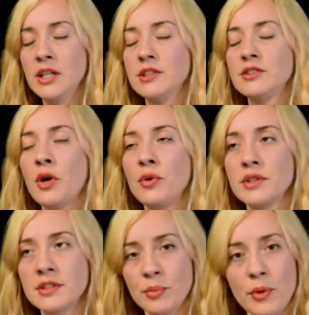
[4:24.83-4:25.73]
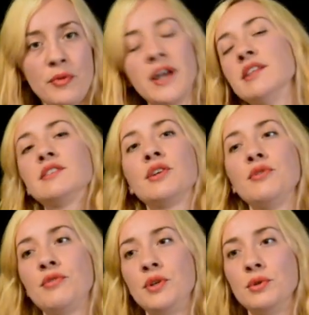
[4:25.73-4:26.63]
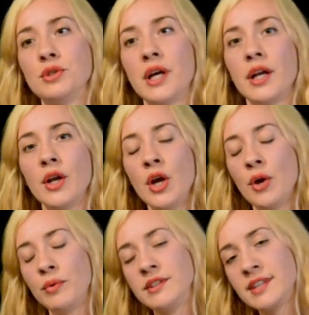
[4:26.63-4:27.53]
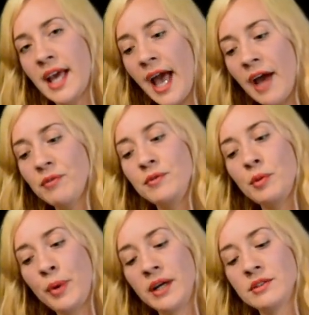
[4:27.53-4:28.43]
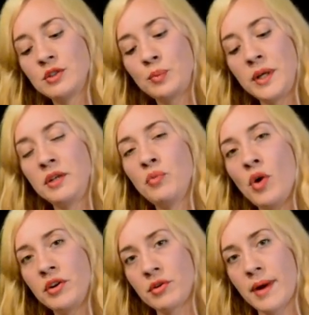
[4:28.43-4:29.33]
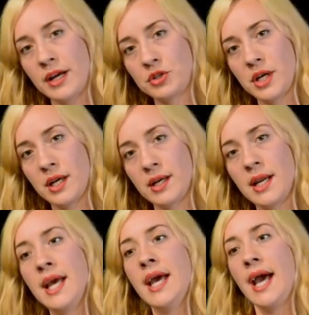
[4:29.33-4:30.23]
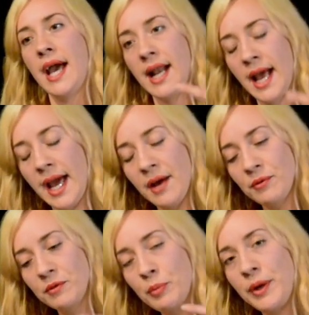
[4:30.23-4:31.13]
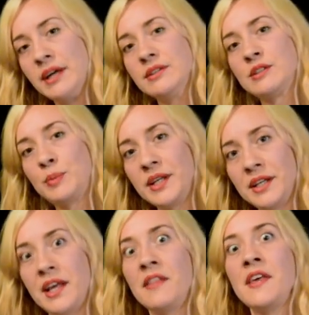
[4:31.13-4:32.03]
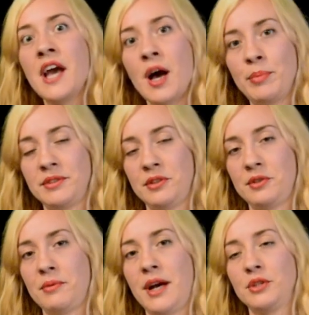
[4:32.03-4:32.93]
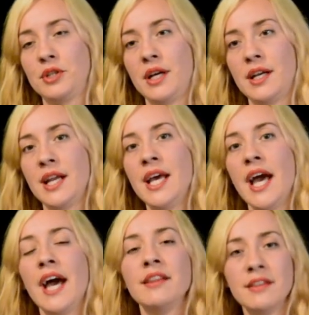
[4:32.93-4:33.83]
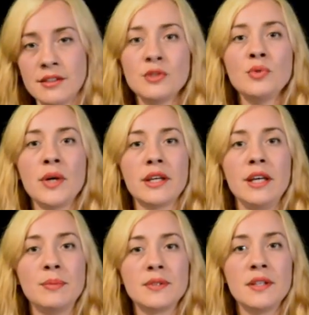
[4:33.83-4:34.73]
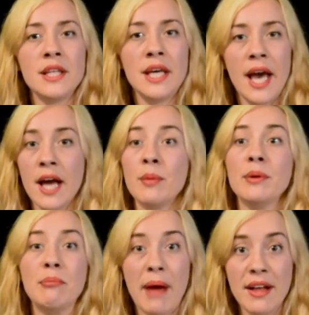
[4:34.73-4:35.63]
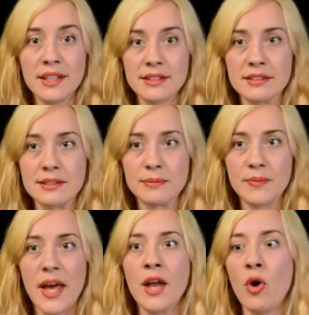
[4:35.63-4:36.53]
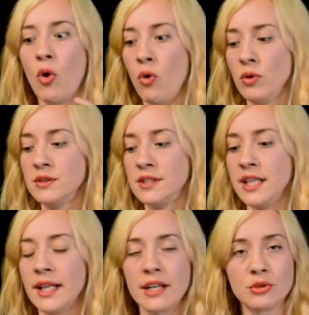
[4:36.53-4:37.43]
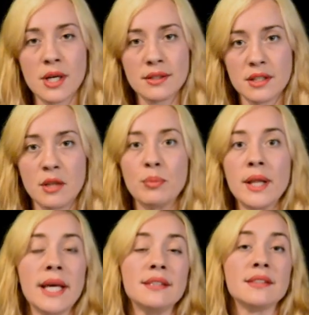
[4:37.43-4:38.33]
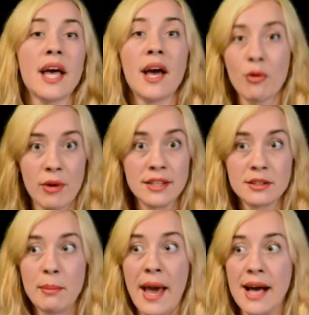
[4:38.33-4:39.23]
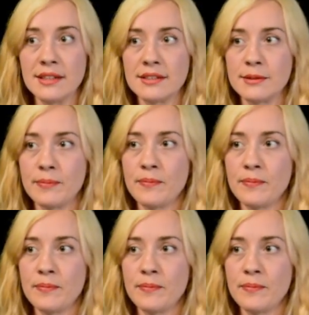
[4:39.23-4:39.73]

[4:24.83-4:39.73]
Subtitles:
So to simplify this confusion, we say half of the pairs spin in one direction and half of the pairs spin in the opposite direction, and this is what keeps the atom in balance and holds the electrons in place at rest mass.